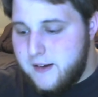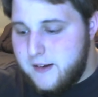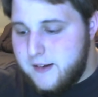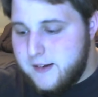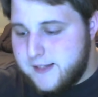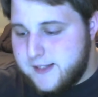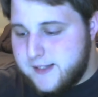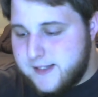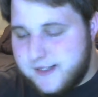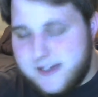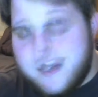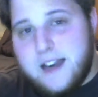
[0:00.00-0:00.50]

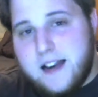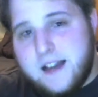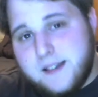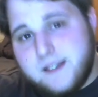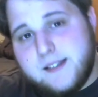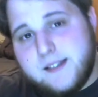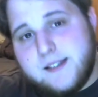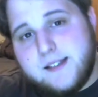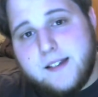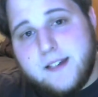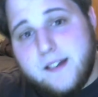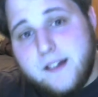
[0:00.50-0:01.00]

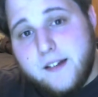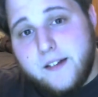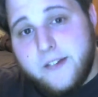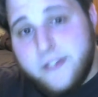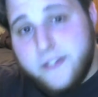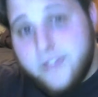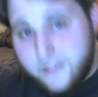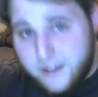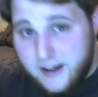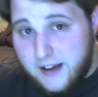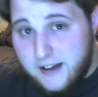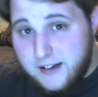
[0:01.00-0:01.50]
sense
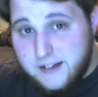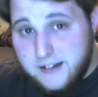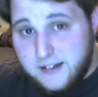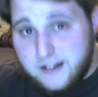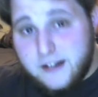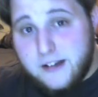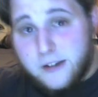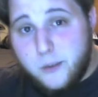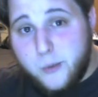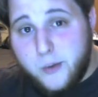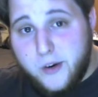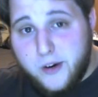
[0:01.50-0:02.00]
that I
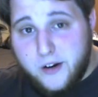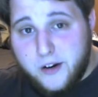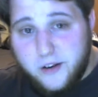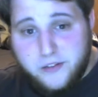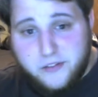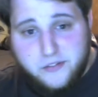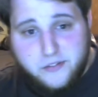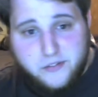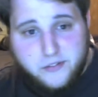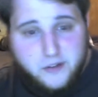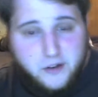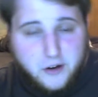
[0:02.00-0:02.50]
did with
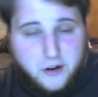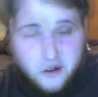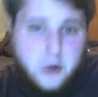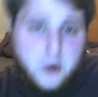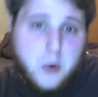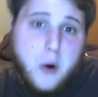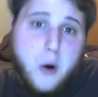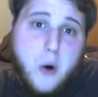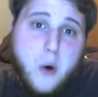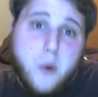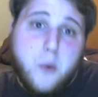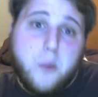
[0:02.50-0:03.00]
A New
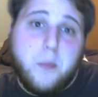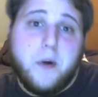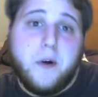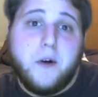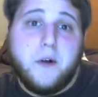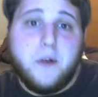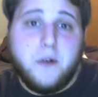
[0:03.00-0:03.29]
Hope,